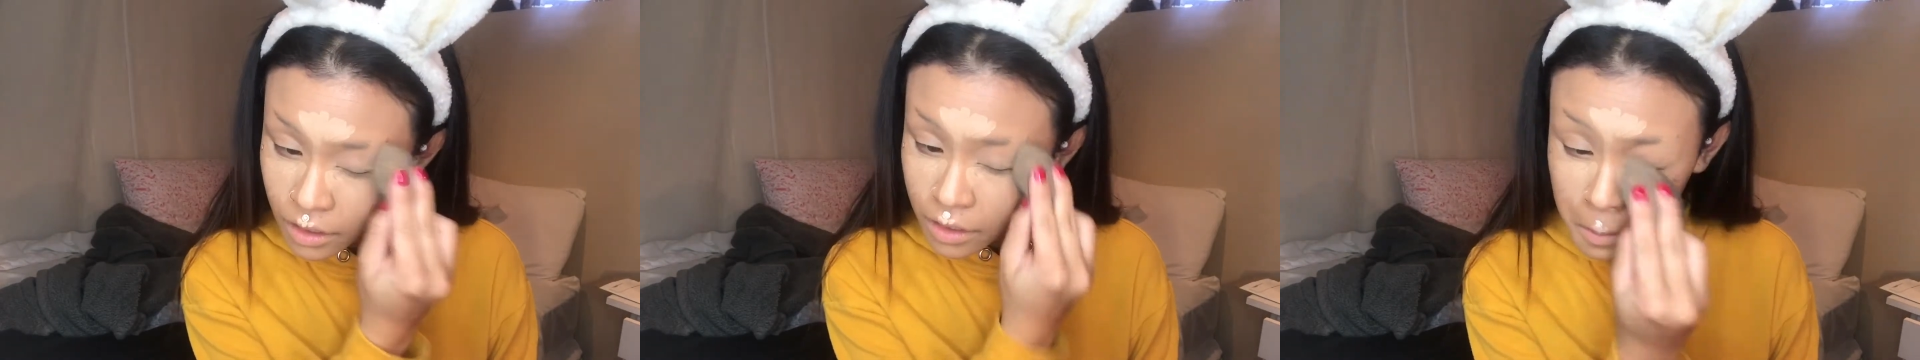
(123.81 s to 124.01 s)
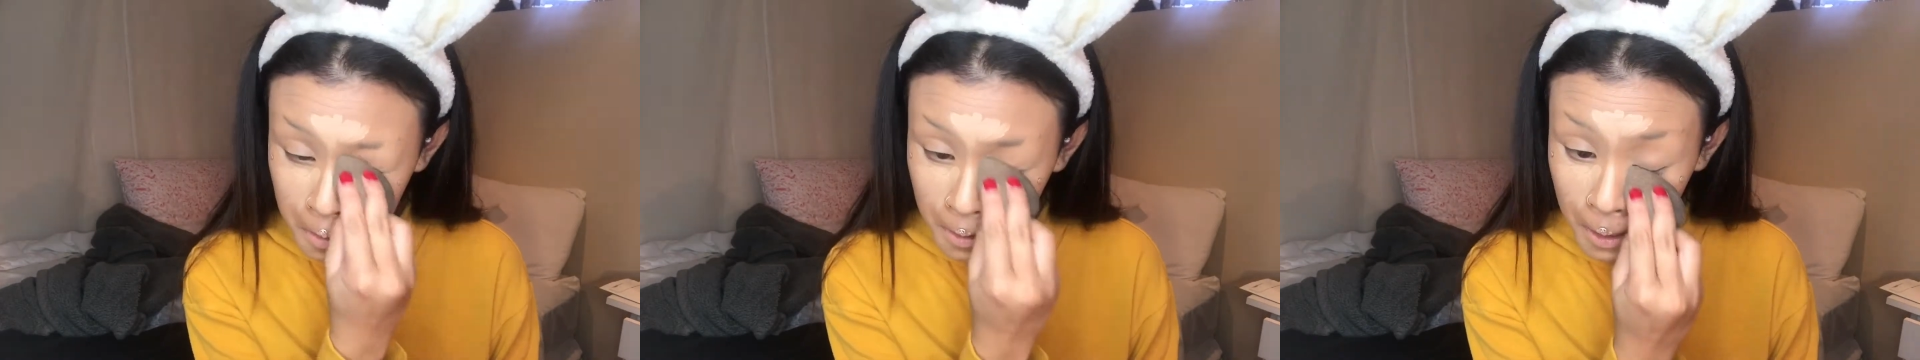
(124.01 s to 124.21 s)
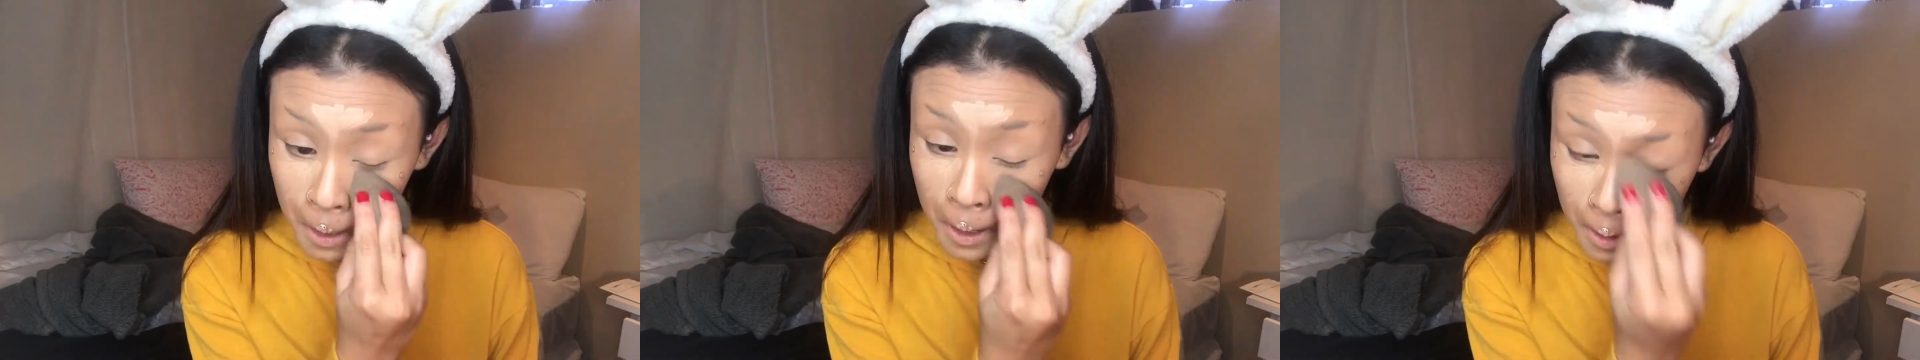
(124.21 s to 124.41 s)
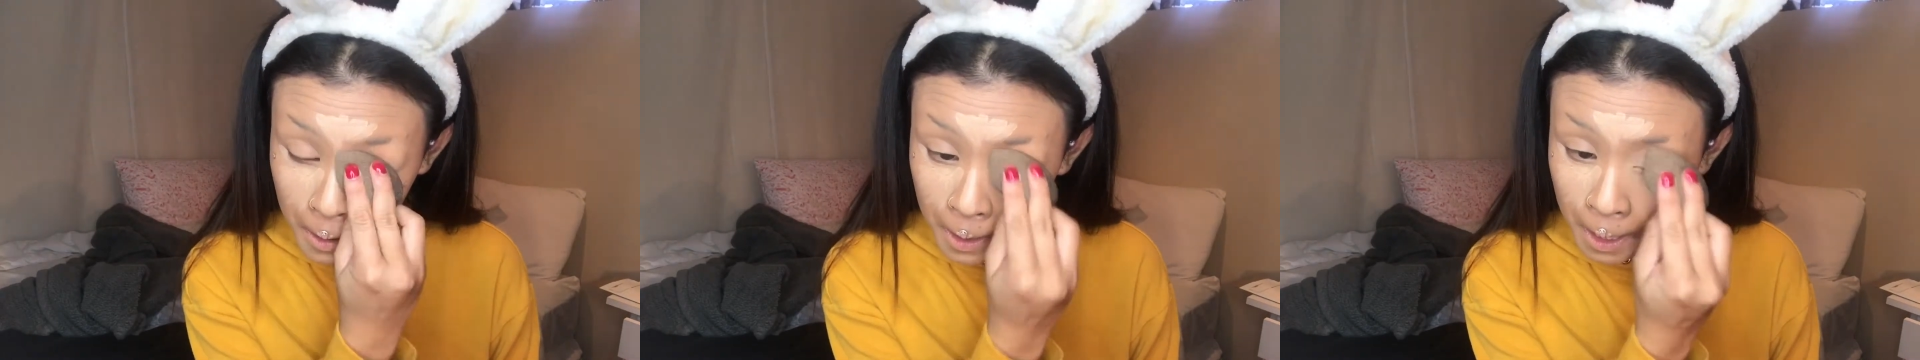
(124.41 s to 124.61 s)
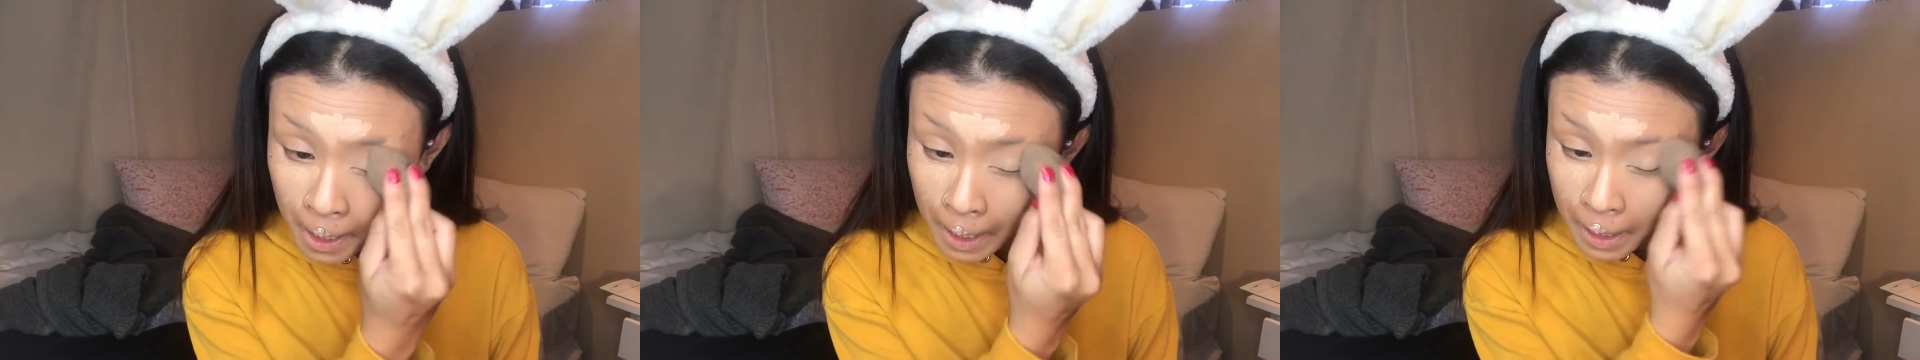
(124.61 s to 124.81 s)
I always wear
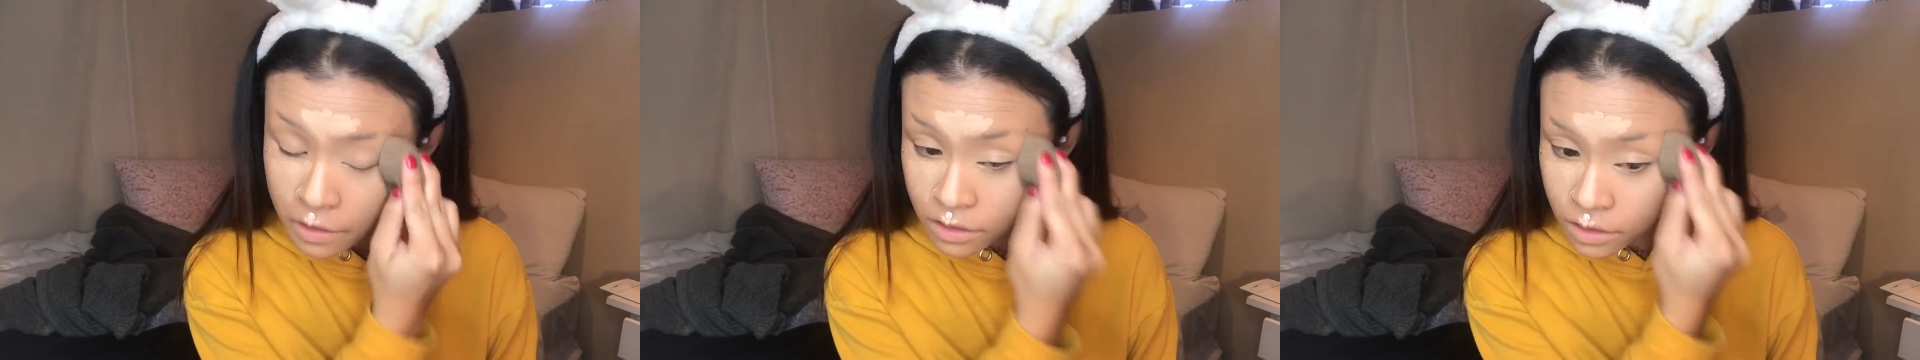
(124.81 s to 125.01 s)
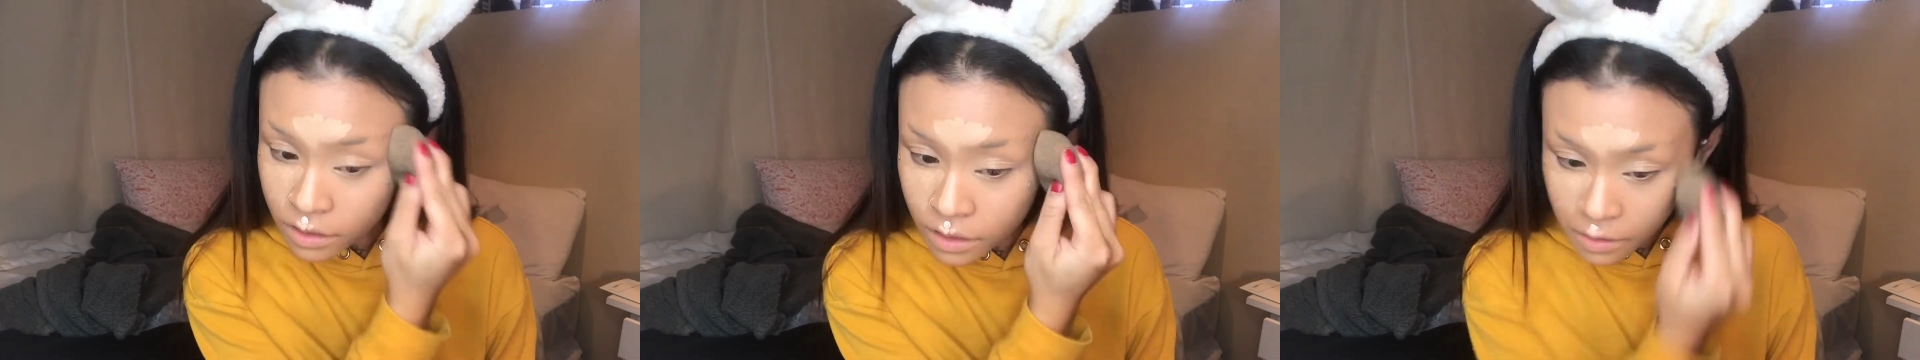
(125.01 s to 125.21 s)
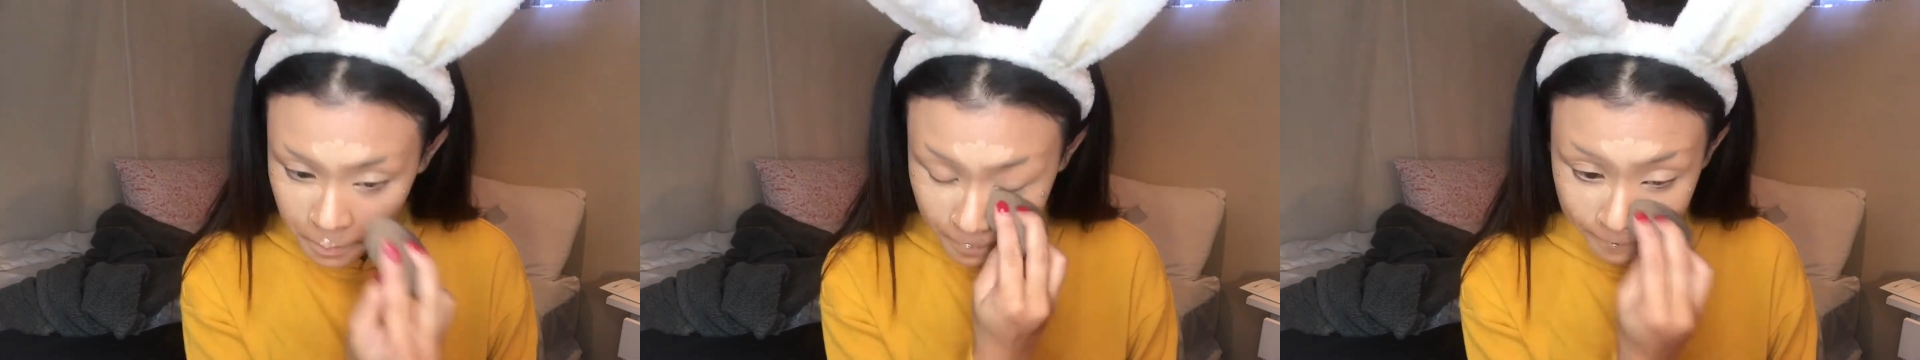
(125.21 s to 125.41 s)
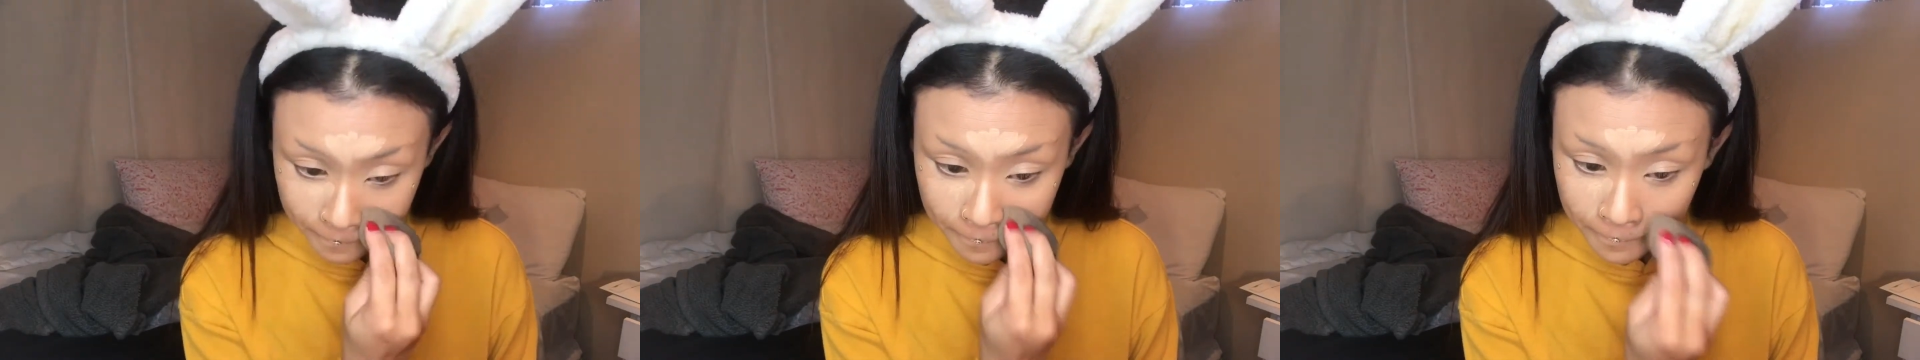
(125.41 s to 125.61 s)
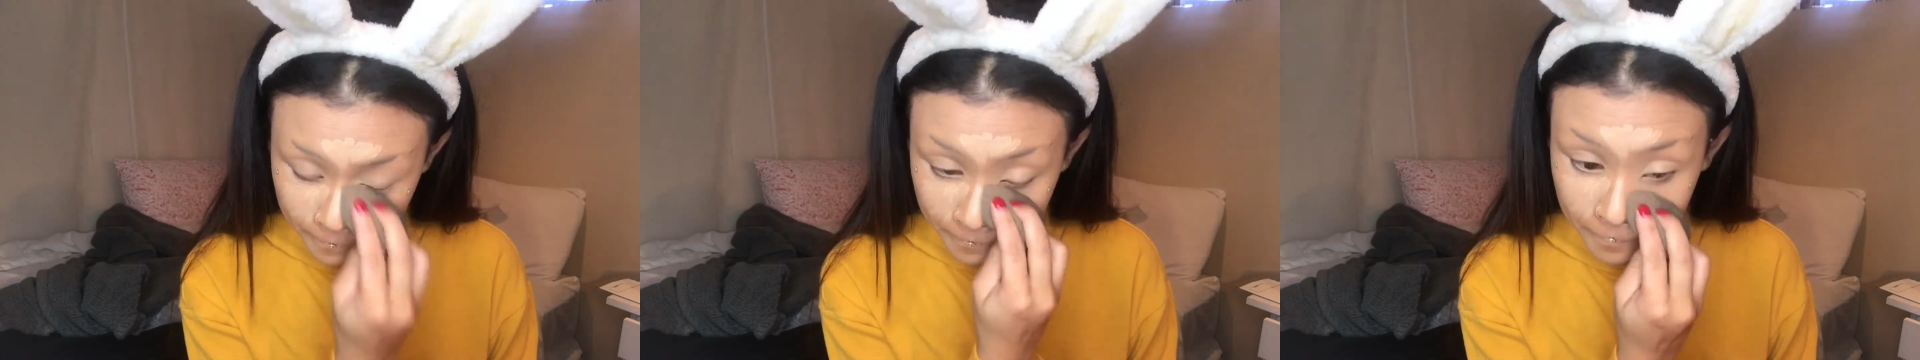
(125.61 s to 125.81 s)
this much,
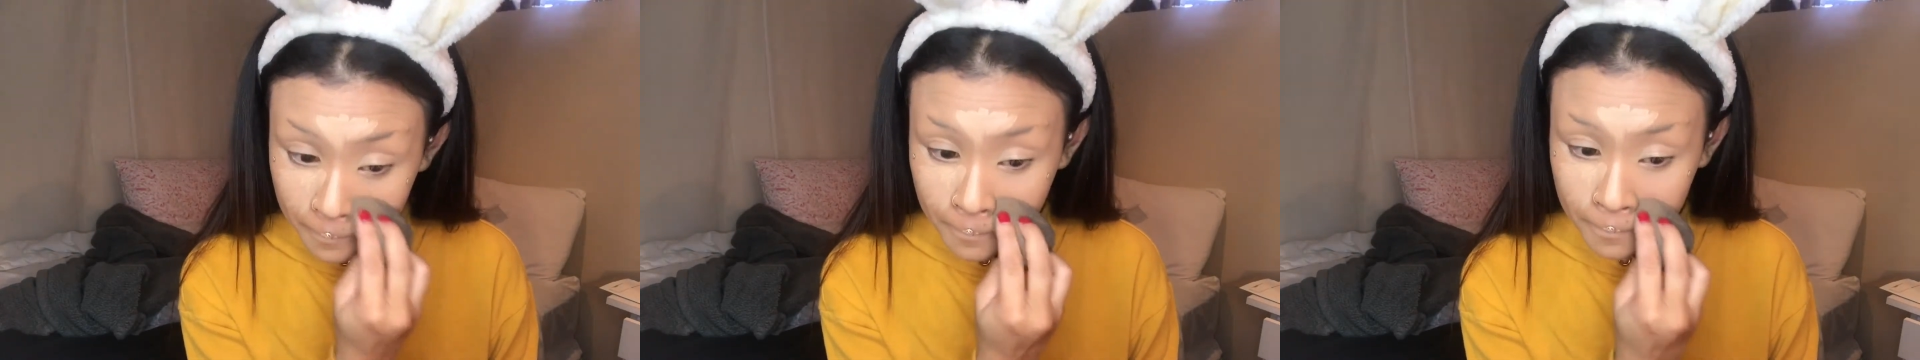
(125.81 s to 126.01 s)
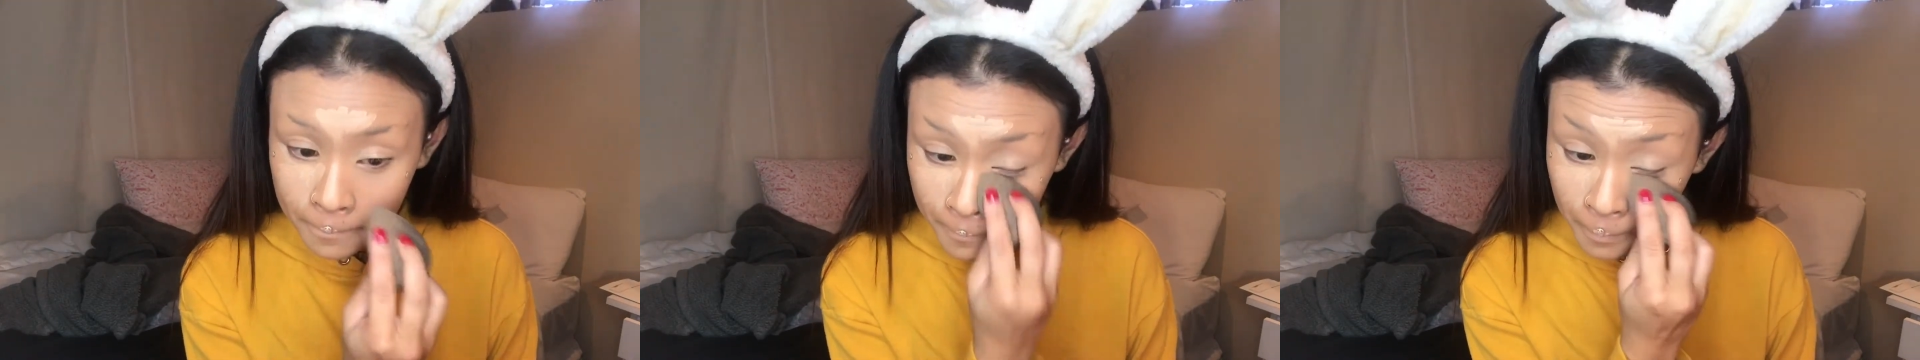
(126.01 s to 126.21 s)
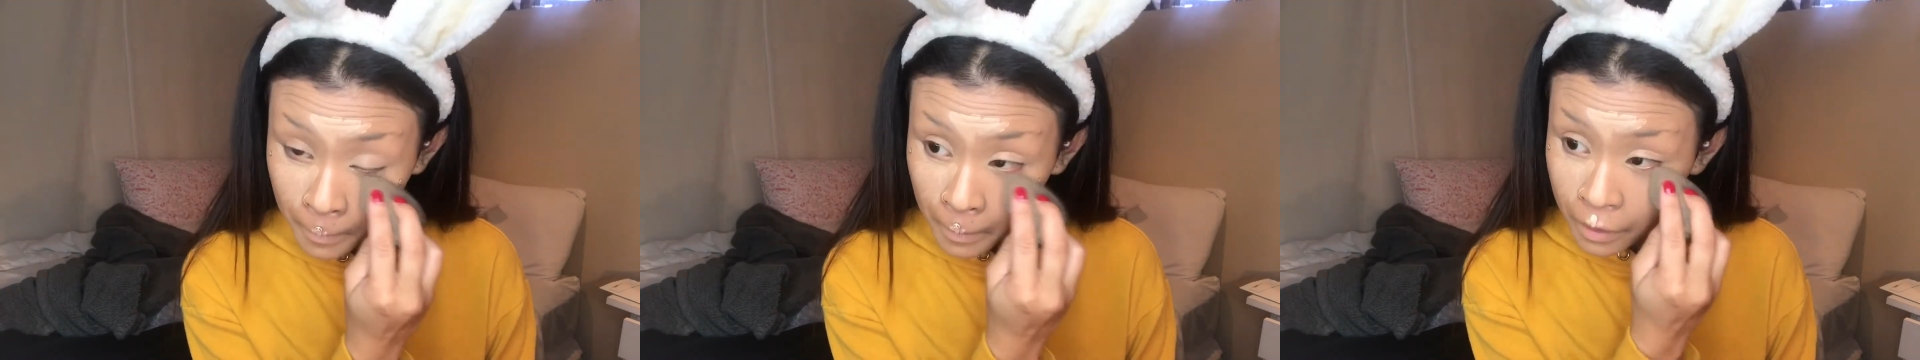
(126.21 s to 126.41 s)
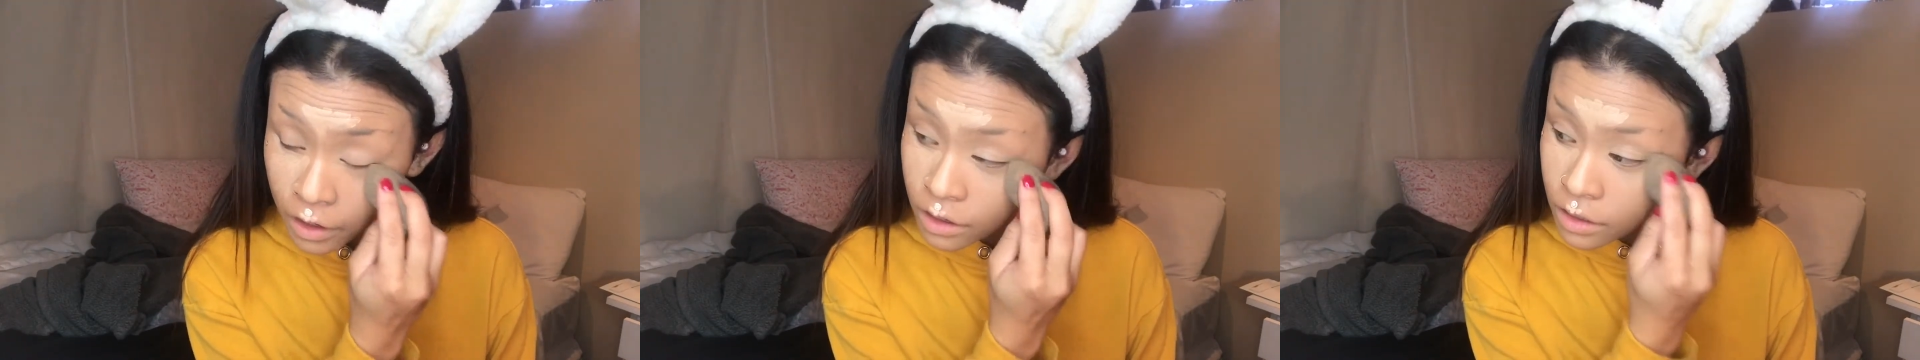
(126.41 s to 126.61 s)
and it's fine, it works for me.